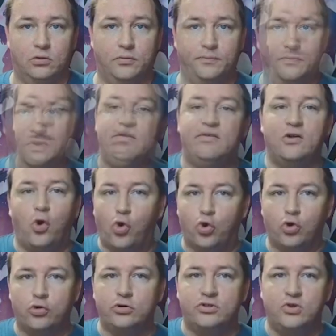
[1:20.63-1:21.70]
So that means in
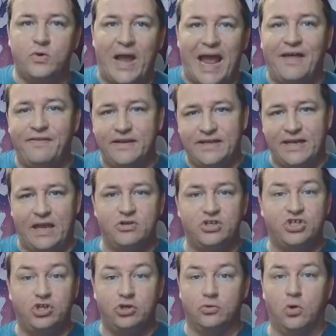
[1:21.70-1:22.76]
order to add the
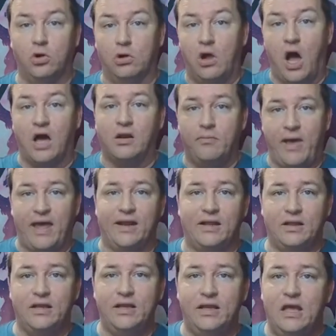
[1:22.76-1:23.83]
damage to your roll
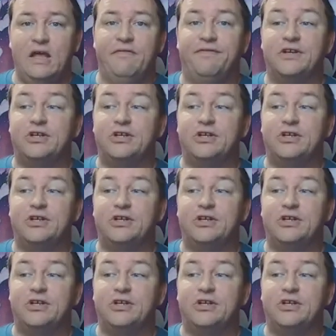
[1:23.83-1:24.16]
automatically,